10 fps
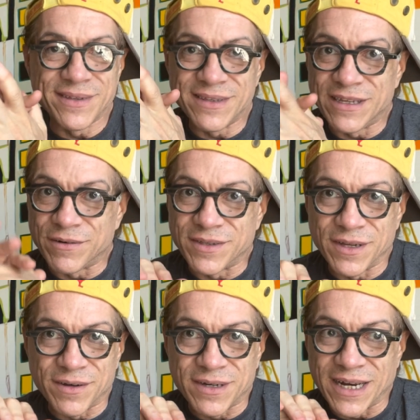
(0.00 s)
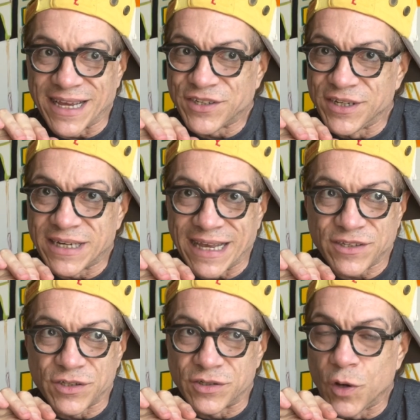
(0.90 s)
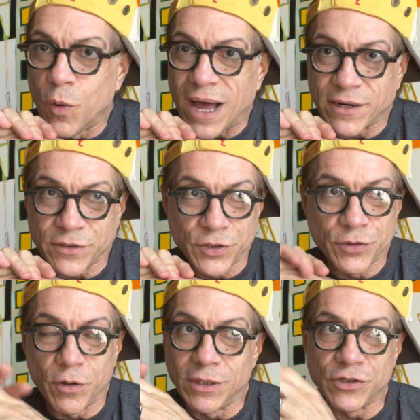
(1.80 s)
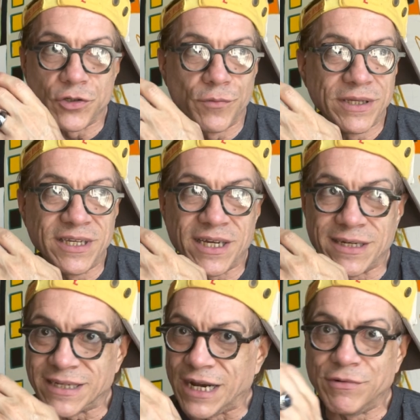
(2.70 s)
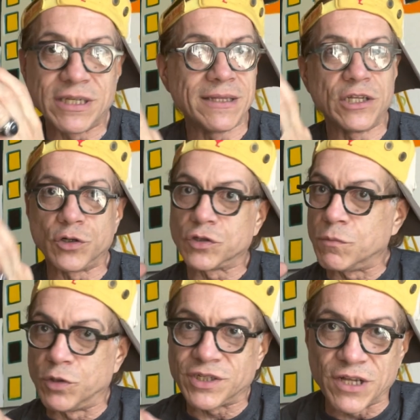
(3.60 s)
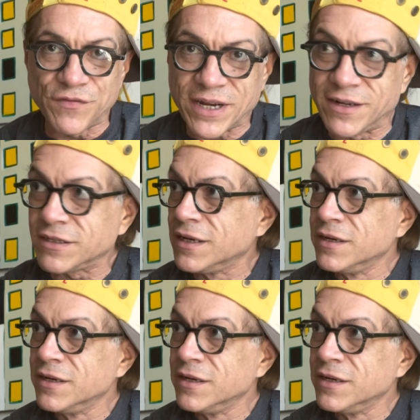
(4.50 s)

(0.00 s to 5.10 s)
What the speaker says: the collection gets so out of control and so ridiculous, and every time they throw some more stuff at us,